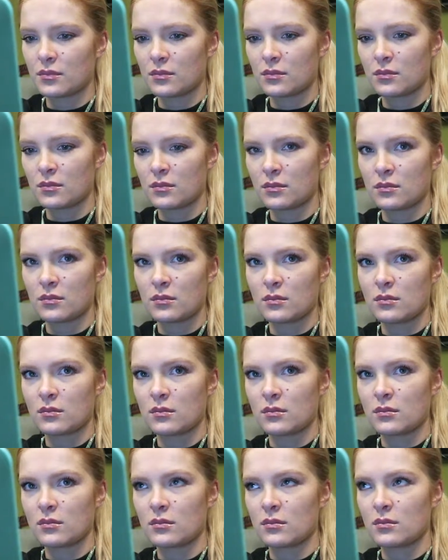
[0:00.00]

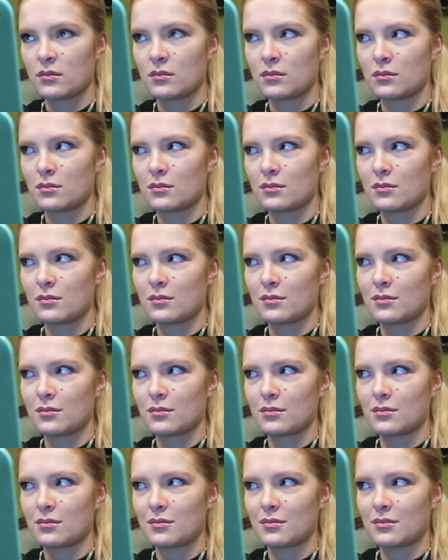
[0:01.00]

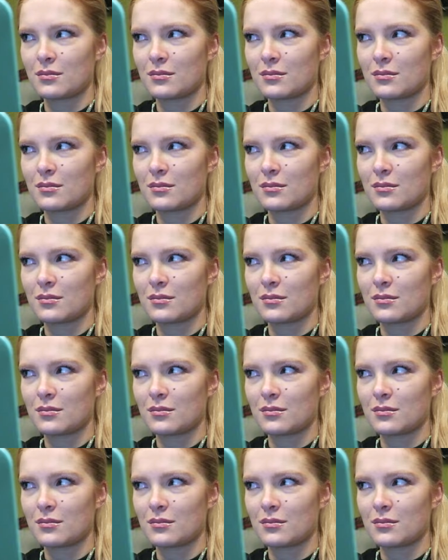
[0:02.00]
[no speech]